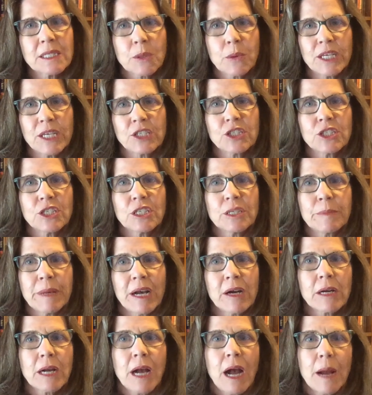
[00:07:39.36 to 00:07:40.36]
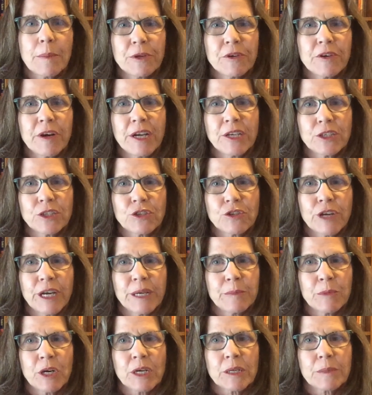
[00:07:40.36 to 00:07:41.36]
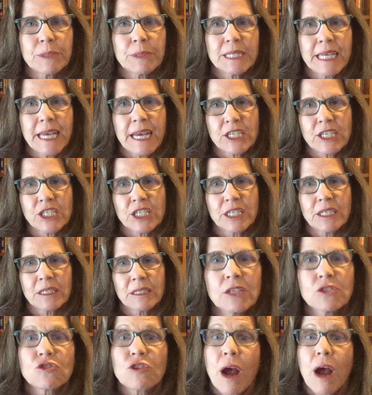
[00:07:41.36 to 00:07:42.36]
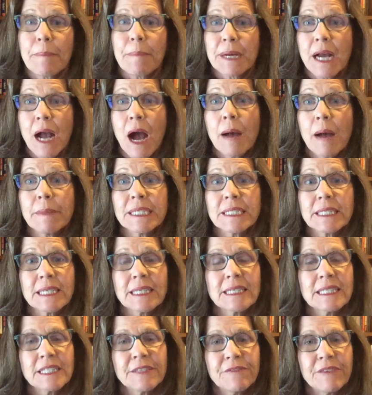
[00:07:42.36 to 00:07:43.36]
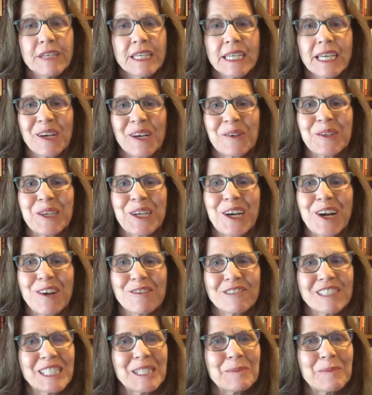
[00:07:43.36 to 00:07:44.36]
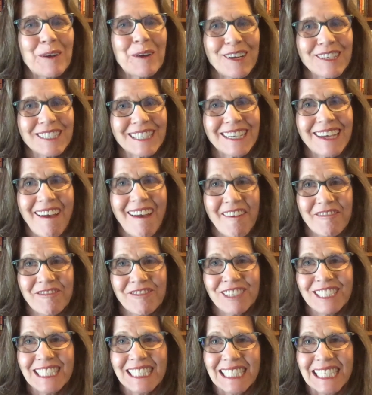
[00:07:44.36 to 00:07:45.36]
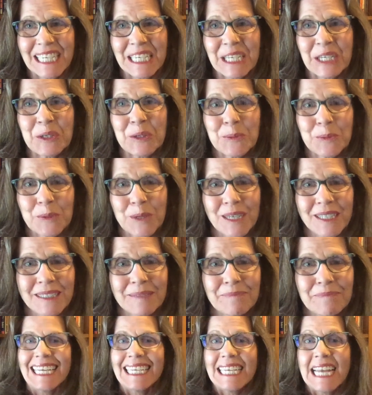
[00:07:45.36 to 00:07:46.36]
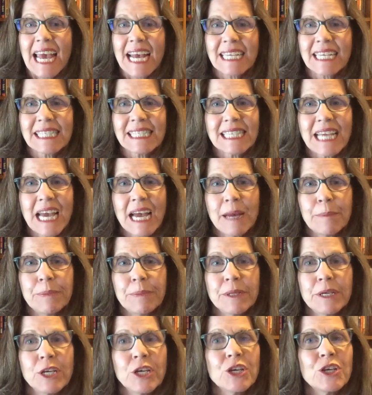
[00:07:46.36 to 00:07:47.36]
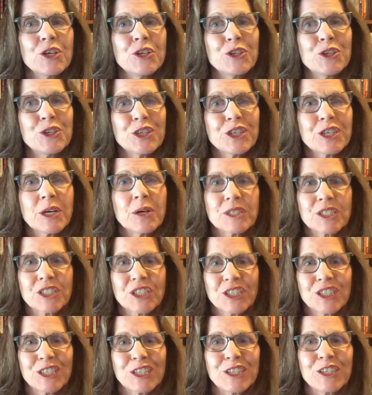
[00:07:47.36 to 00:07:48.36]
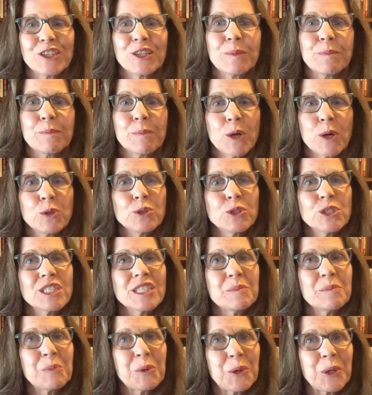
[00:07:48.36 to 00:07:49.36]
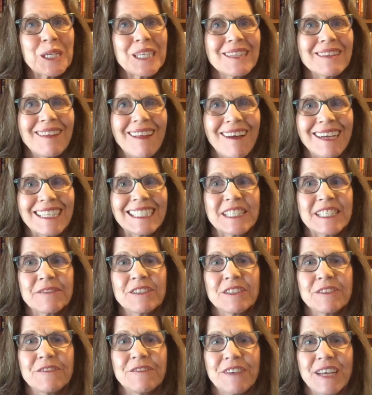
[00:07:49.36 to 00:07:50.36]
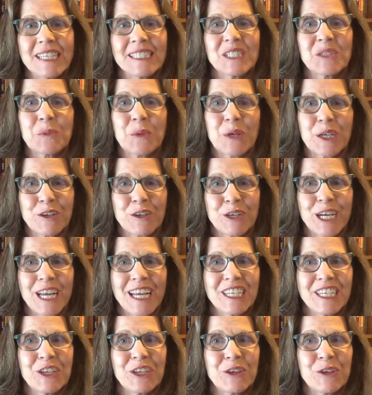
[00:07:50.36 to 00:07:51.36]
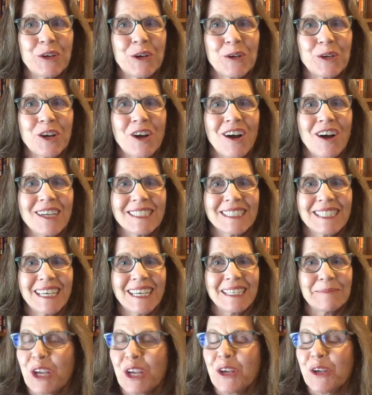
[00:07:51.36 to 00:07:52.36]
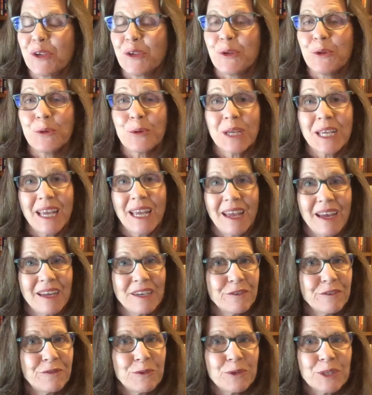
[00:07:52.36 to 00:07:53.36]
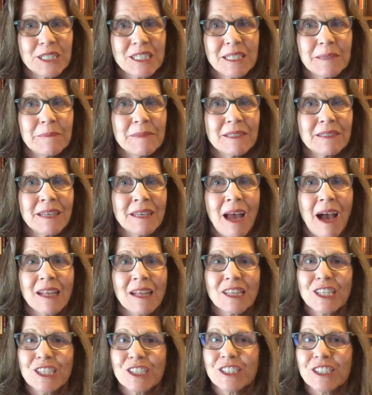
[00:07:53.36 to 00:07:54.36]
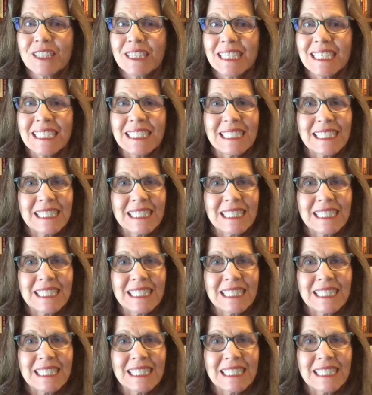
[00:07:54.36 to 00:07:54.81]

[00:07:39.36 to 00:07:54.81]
question about copyright or trademark protection? Drop a comment to this video and I'll respond to every single one. Next up, you're going to learn the most important lines of defense when creating your own content. You can't afford to not learn these